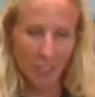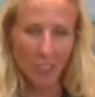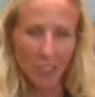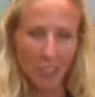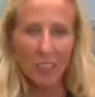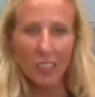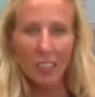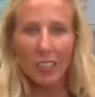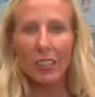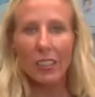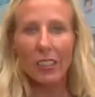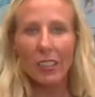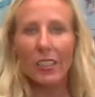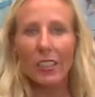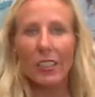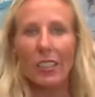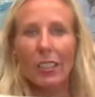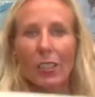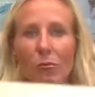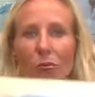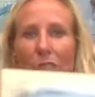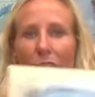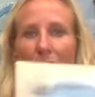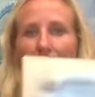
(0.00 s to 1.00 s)
Elaine, I'm
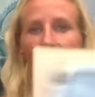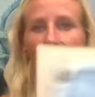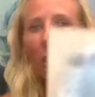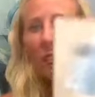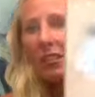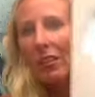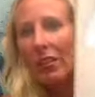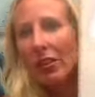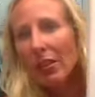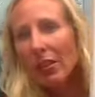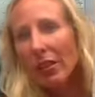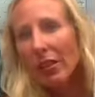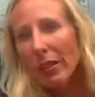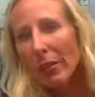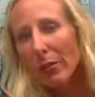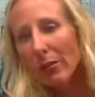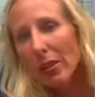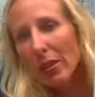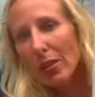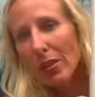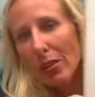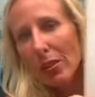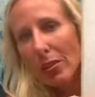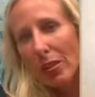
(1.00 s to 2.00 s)
gonna disagree with
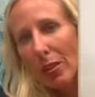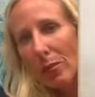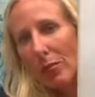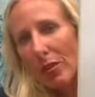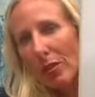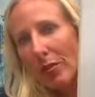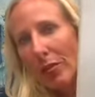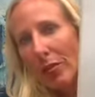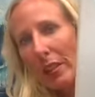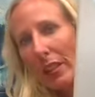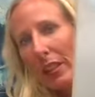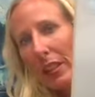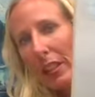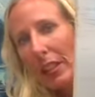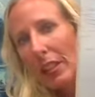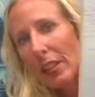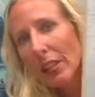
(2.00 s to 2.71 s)
you, I'm afraid.